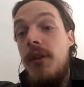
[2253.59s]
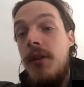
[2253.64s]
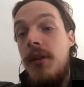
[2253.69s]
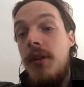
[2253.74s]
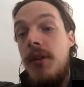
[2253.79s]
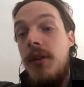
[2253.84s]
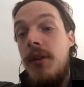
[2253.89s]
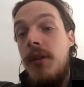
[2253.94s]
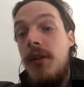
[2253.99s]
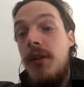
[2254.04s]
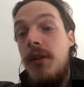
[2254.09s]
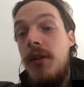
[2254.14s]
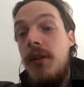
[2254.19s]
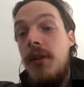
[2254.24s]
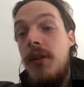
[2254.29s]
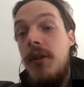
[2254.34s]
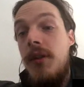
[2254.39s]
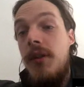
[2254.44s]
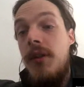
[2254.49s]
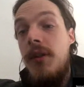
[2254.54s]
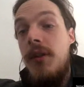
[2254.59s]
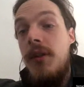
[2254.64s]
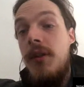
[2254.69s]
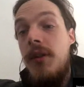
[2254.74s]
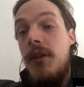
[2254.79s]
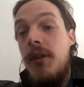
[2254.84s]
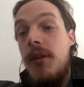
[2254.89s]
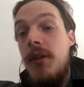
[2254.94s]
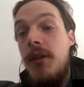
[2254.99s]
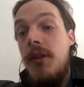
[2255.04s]
build their chances from
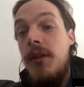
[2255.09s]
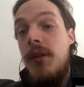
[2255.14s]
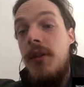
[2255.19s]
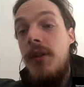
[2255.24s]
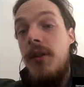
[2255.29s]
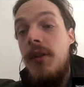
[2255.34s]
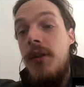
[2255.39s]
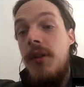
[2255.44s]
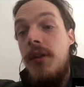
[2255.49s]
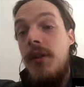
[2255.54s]
defense, and